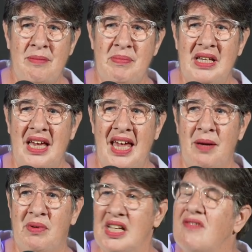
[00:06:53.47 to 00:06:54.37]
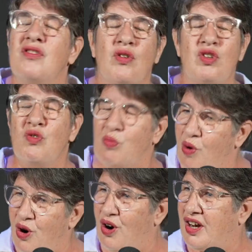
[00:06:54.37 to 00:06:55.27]
being able, even though you
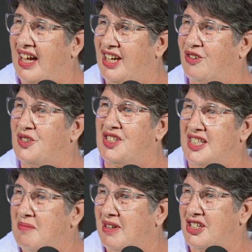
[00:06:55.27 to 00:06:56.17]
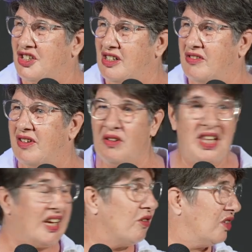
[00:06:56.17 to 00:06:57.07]
work, I could see my children, or
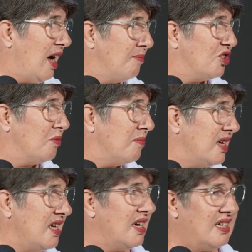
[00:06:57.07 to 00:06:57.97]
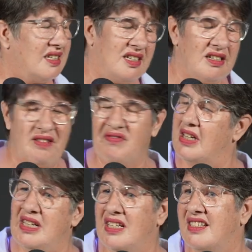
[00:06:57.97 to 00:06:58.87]
they could come to me, and if
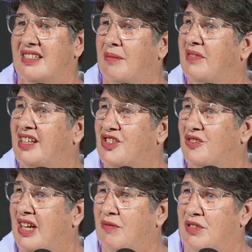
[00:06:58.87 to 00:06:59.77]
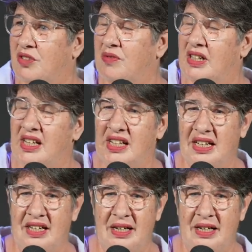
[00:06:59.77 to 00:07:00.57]
they needed something. So that was really,